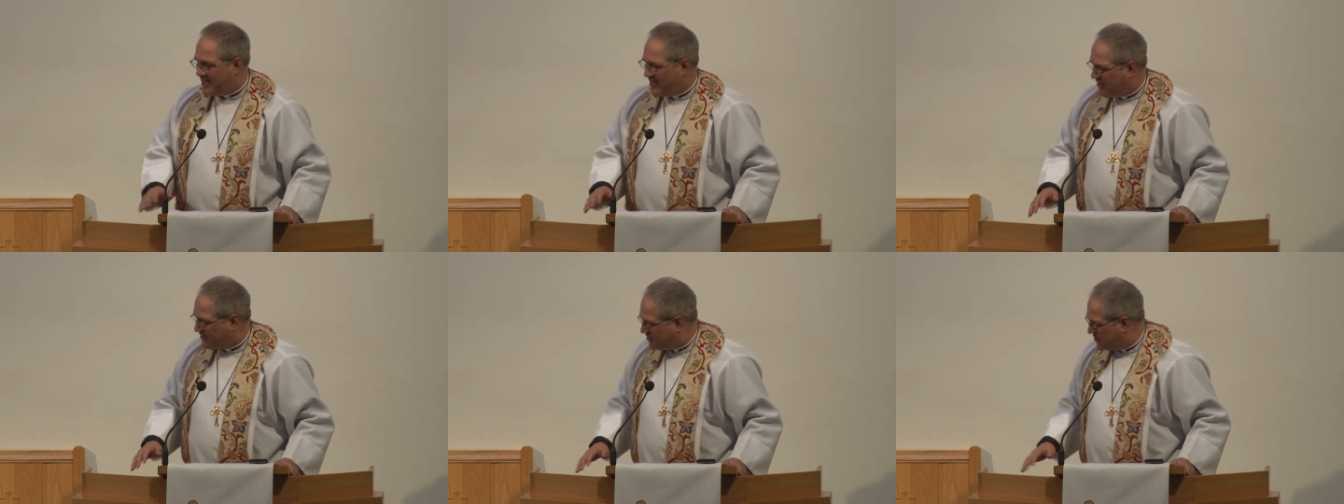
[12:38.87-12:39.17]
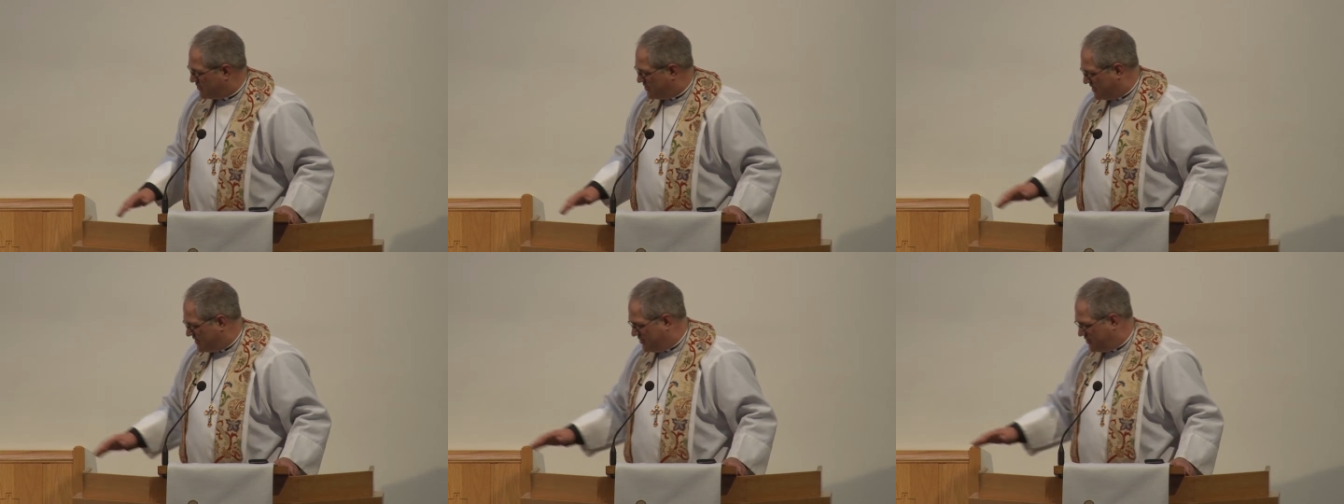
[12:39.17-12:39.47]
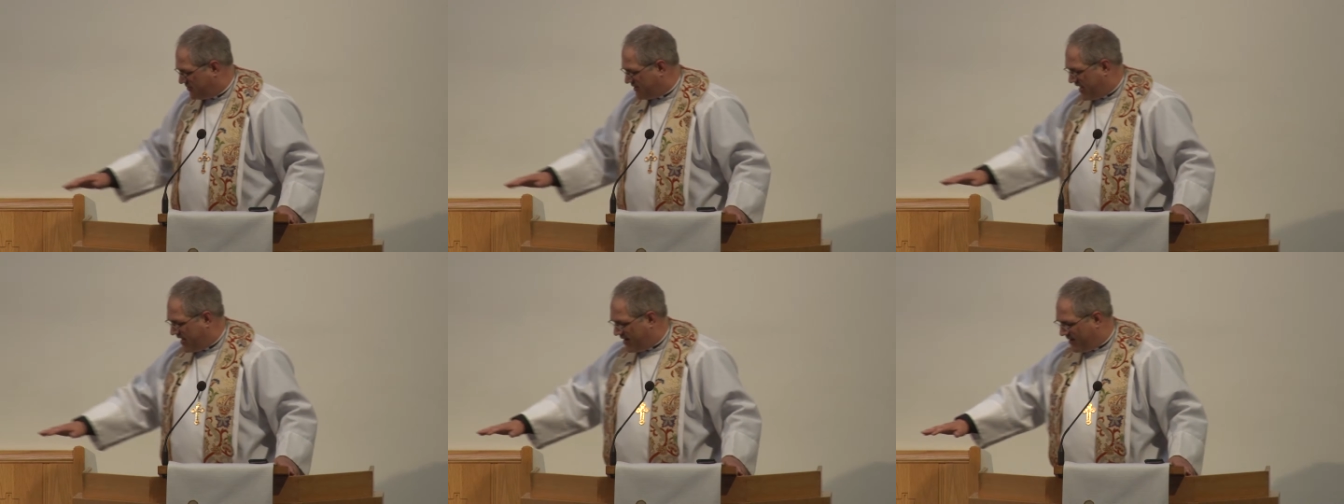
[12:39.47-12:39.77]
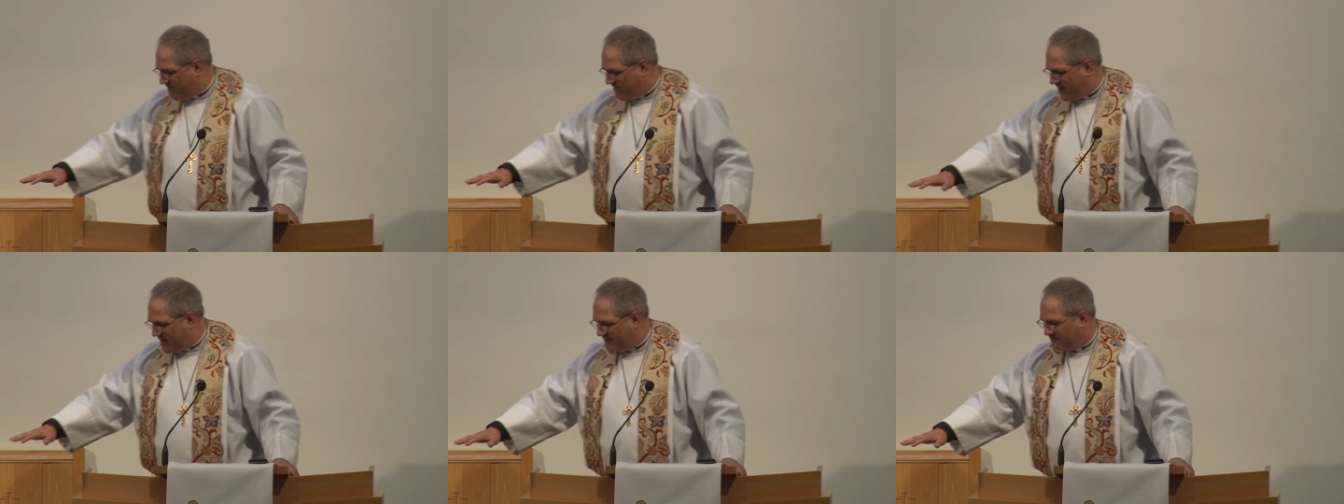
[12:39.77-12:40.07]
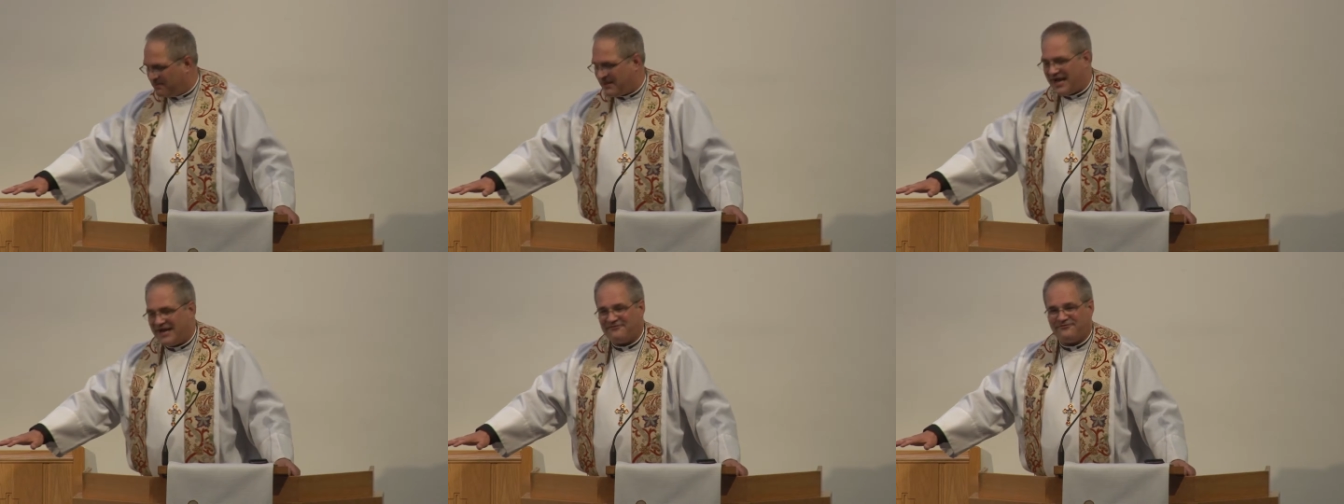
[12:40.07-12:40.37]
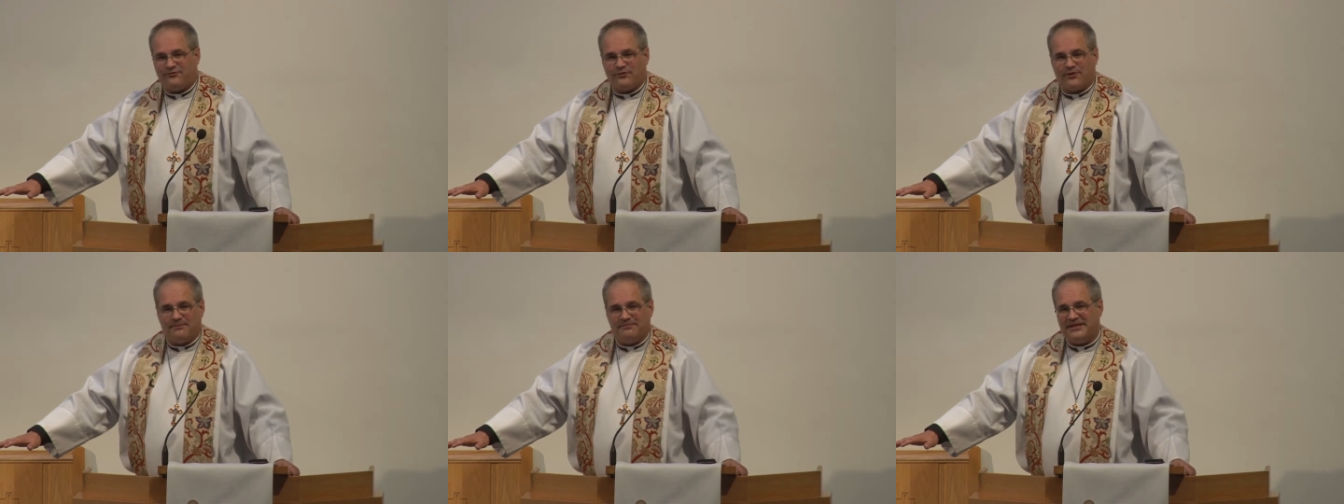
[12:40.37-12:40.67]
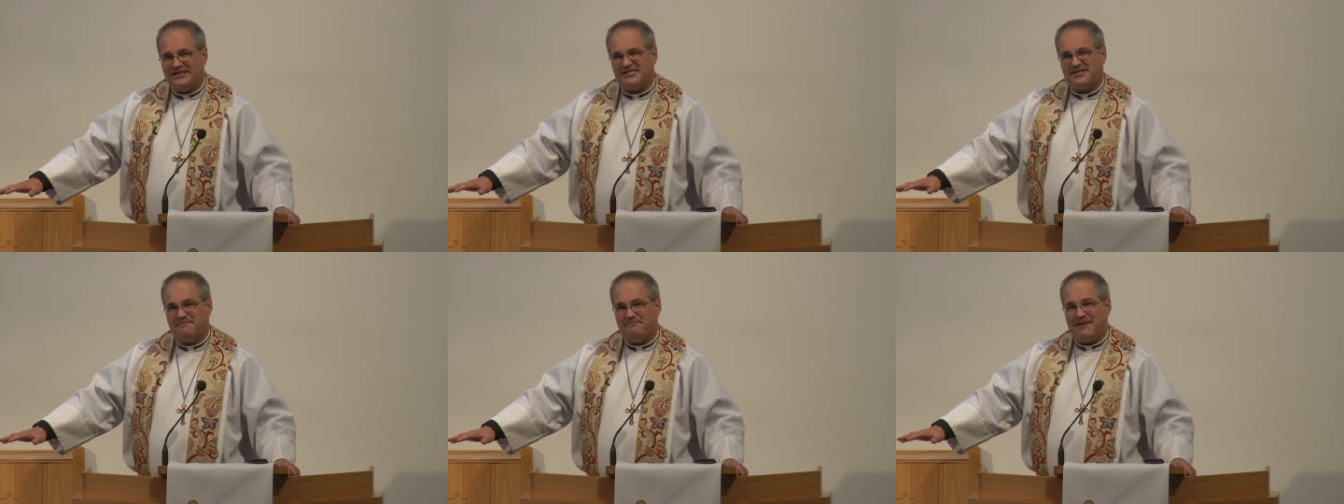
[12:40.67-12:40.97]
So you, you, get up on a platform
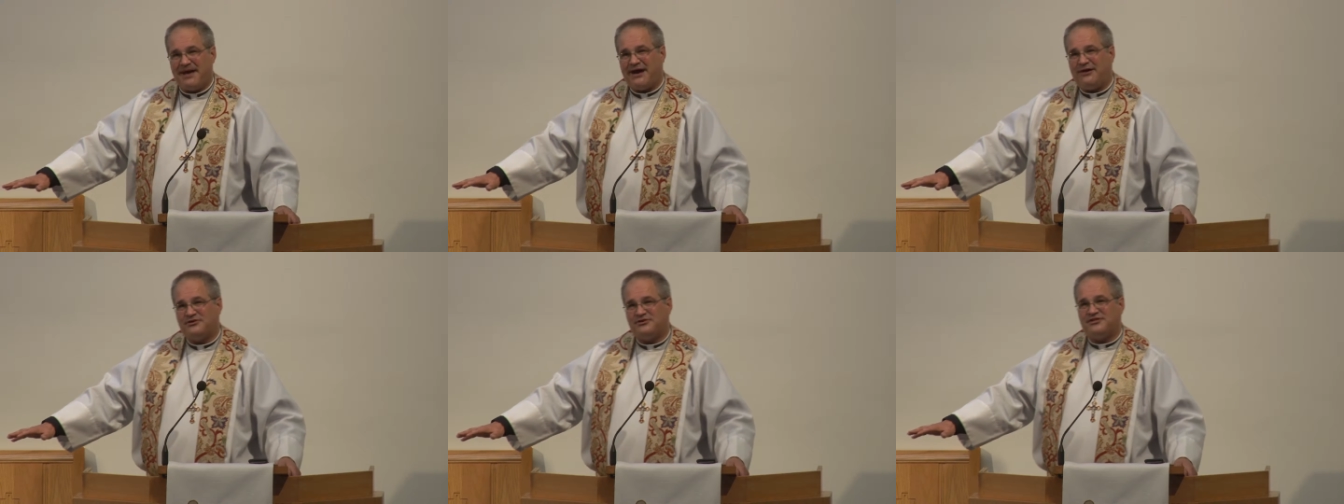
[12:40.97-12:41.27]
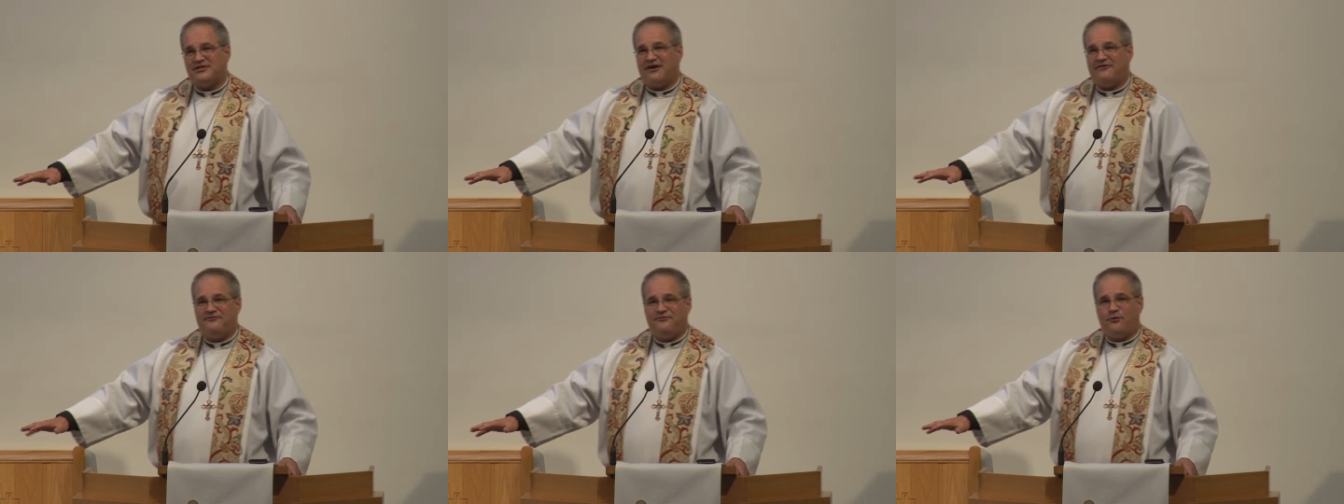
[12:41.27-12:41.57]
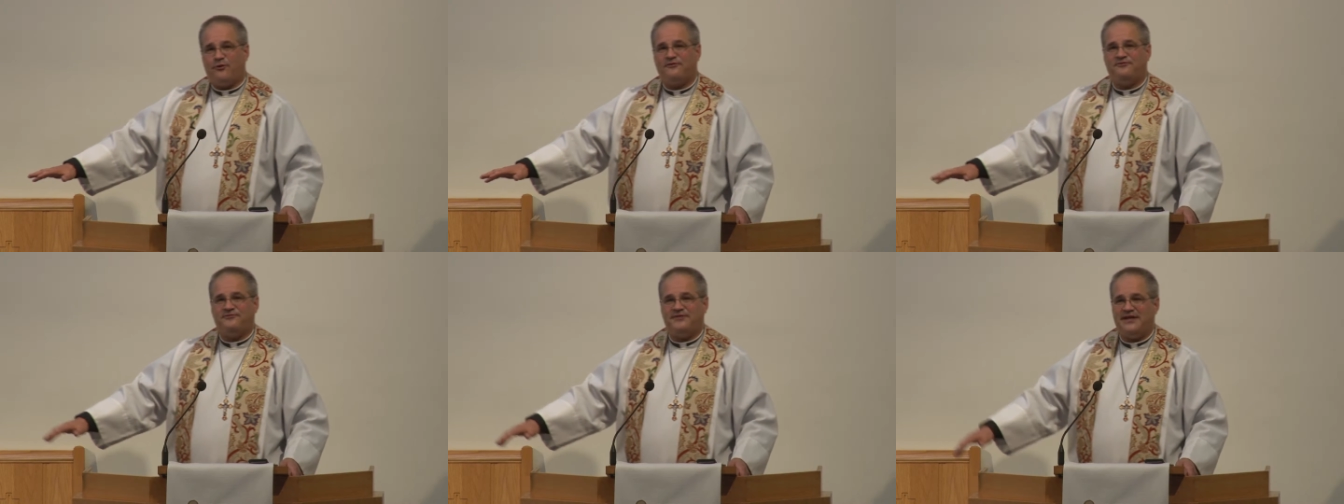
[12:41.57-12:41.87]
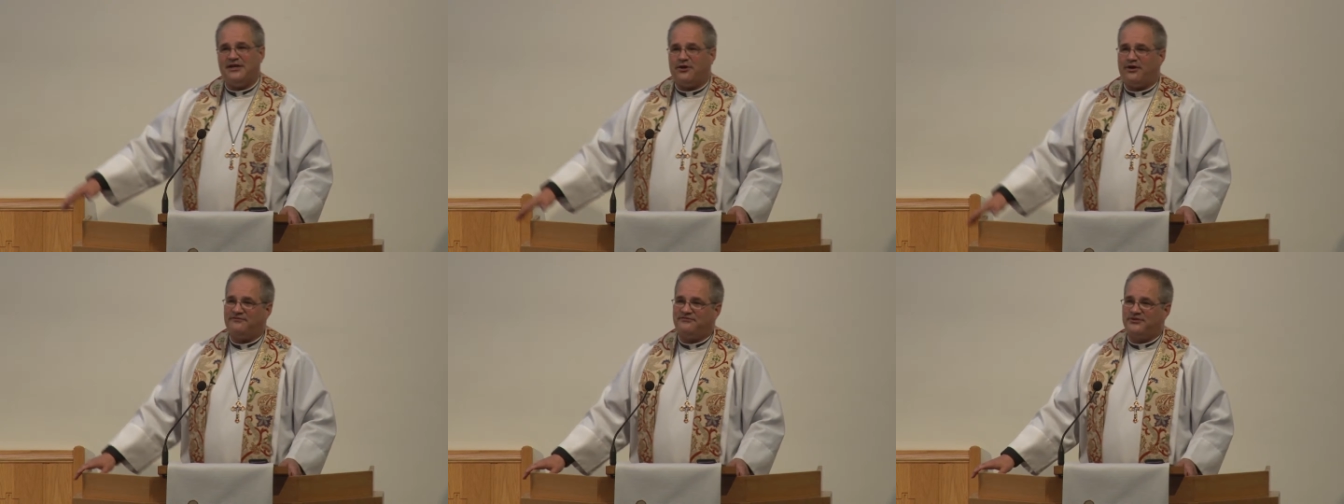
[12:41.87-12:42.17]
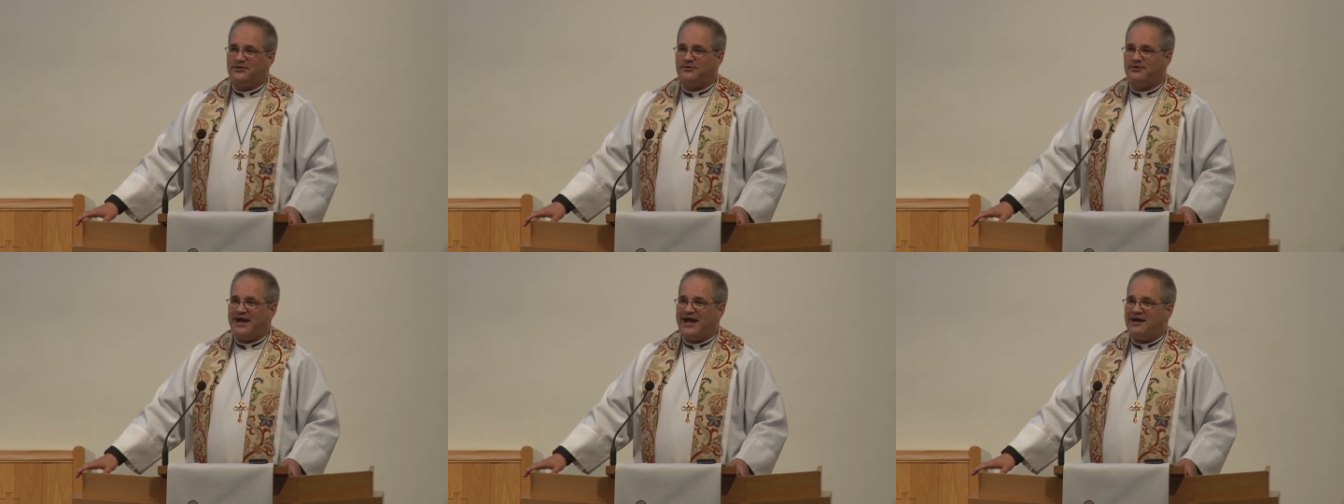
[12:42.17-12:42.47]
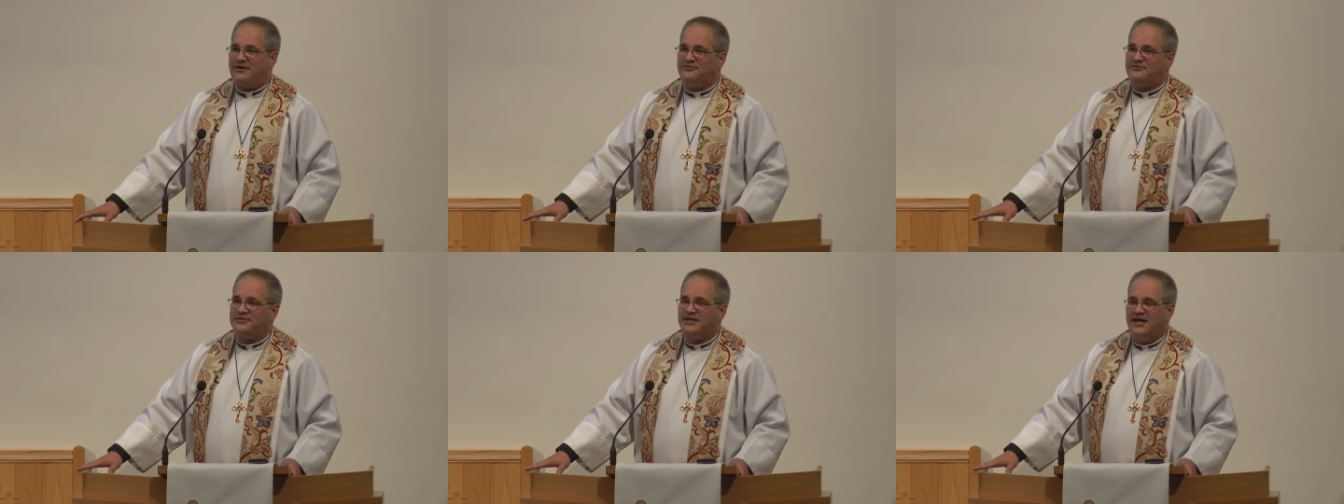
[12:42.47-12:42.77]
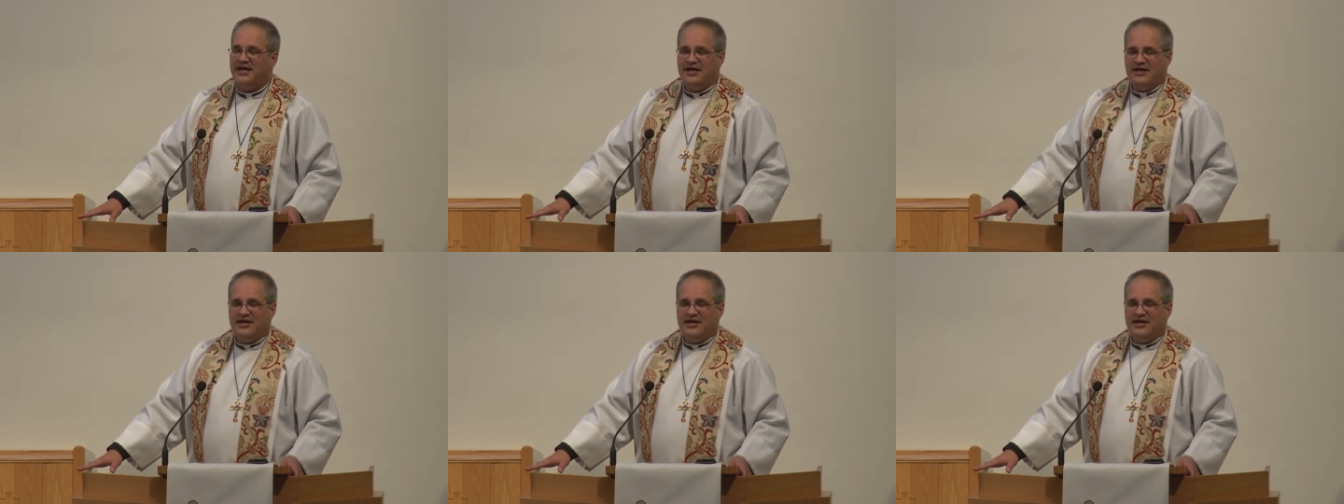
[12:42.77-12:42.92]
that's about uh, four feet off the ground,